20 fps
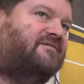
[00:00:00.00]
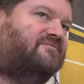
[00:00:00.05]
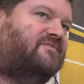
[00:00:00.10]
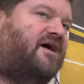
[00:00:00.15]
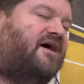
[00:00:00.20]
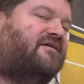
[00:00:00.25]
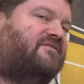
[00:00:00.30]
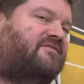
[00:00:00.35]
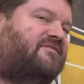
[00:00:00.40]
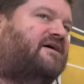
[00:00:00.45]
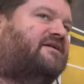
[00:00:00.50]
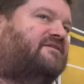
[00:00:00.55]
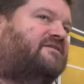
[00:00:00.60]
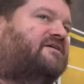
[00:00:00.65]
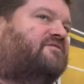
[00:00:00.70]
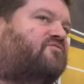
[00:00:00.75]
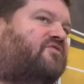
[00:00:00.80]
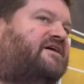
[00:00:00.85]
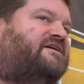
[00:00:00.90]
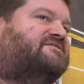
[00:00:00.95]
The
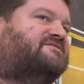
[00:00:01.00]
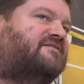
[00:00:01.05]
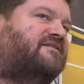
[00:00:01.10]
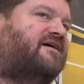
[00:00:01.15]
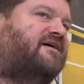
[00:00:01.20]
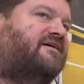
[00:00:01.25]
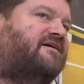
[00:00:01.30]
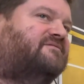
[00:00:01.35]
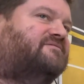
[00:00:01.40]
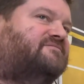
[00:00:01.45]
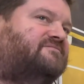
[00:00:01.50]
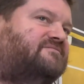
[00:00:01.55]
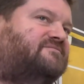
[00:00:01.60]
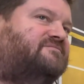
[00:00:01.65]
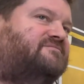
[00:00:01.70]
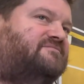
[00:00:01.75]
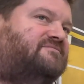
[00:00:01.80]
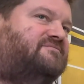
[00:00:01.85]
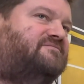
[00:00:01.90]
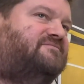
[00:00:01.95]
inheritance tax
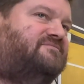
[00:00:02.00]
stuff.